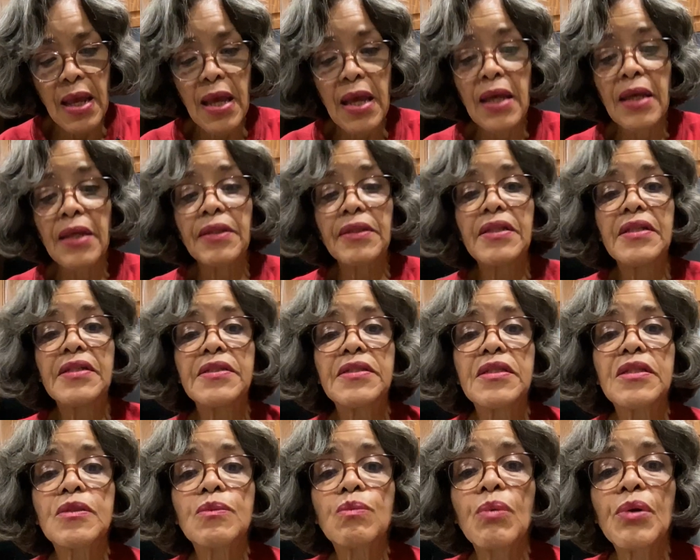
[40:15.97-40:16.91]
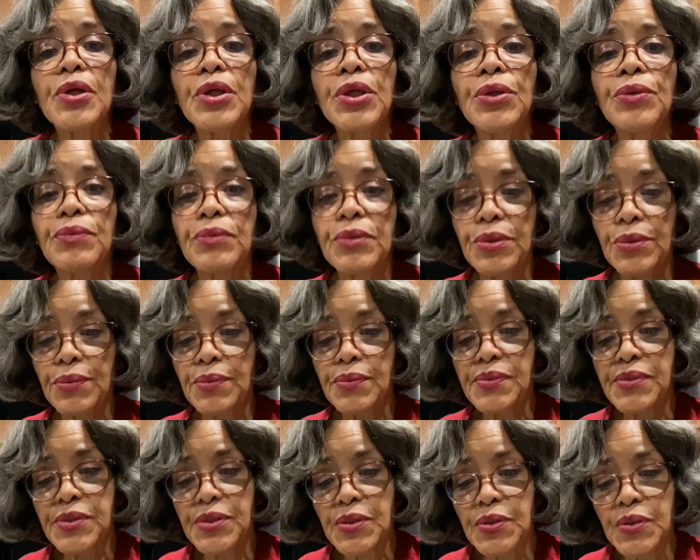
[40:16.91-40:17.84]
And this is what you
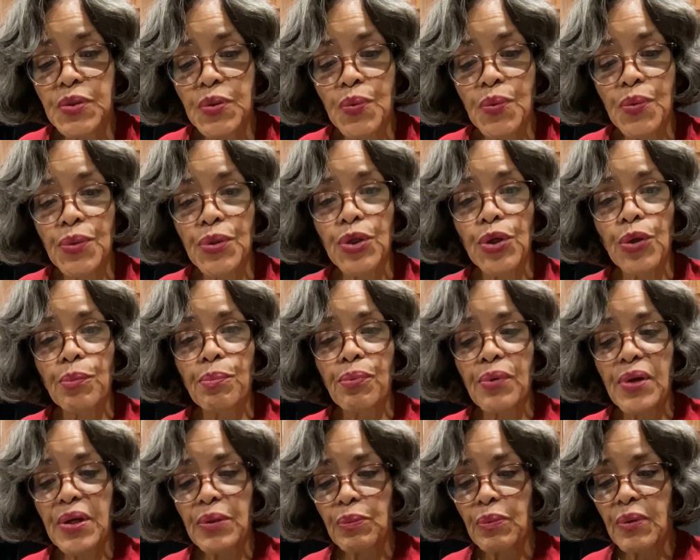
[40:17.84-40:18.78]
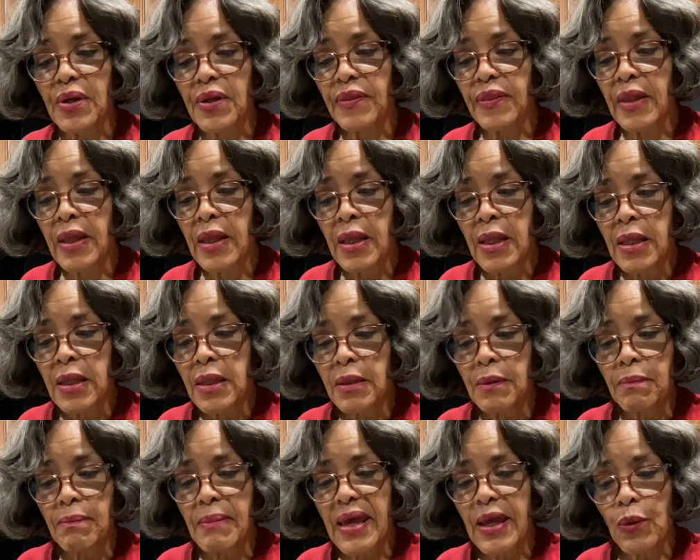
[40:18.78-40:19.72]
use to score your bread with. You
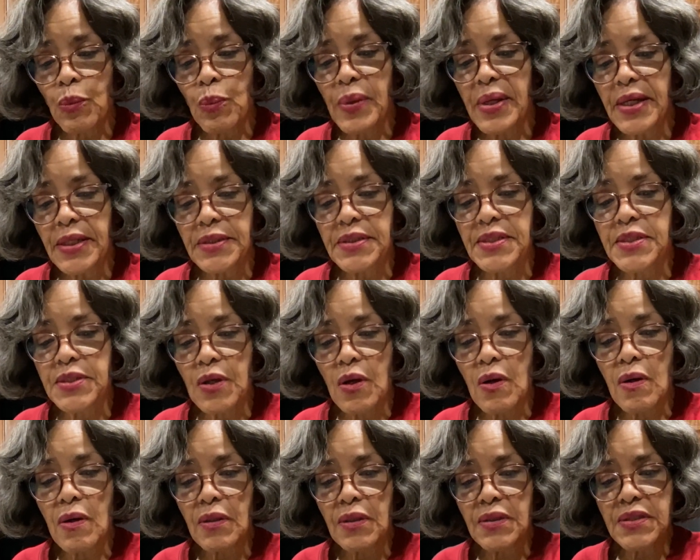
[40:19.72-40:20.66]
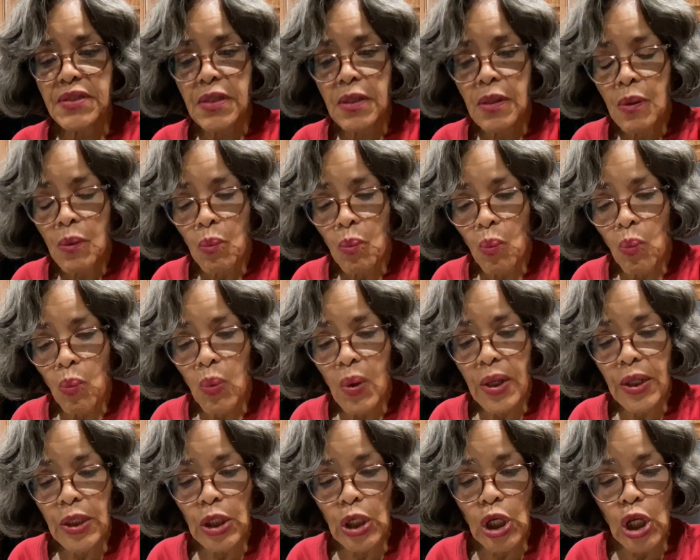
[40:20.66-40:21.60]
make wheat stalks,
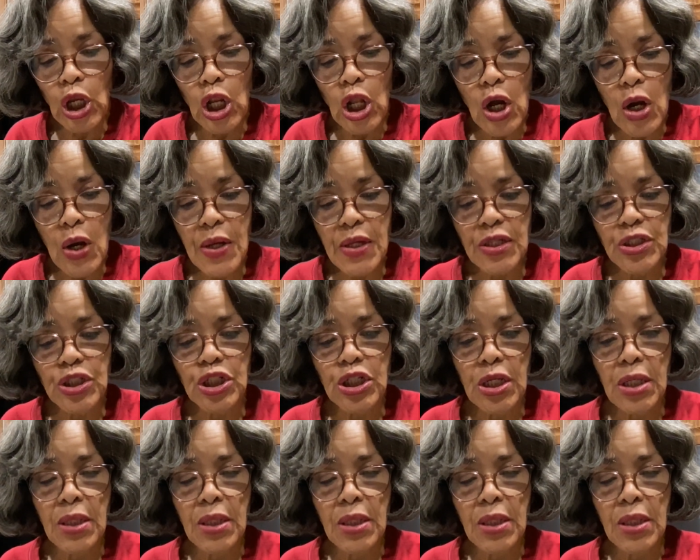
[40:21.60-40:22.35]
one large